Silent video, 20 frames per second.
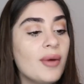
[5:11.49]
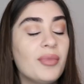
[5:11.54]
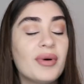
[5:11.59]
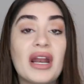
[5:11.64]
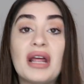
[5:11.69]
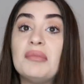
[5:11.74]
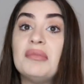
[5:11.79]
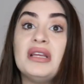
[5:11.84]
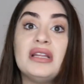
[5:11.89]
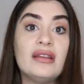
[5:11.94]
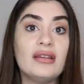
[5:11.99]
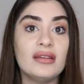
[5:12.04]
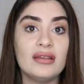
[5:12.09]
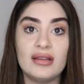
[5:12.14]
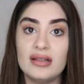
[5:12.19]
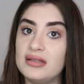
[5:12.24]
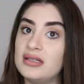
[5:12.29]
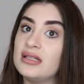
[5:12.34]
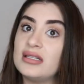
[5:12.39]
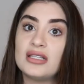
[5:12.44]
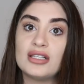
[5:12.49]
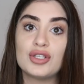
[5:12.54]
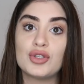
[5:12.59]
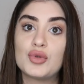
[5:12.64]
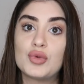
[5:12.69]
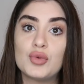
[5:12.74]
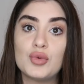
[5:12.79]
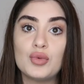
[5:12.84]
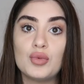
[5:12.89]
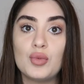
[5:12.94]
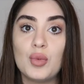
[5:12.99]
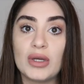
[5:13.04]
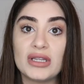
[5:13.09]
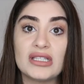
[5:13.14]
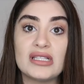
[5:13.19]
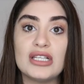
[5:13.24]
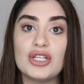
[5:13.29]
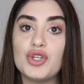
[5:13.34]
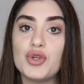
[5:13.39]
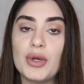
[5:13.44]
But I mean, this is
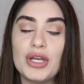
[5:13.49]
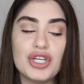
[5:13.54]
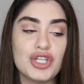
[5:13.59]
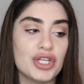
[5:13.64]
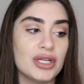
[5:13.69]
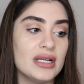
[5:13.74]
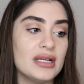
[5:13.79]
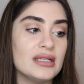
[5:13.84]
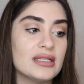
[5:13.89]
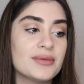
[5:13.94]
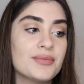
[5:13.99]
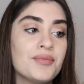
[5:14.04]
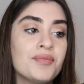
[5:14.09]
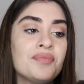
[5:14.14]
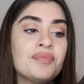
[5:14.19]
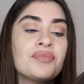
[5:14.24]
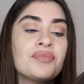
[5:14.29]
what the situation is.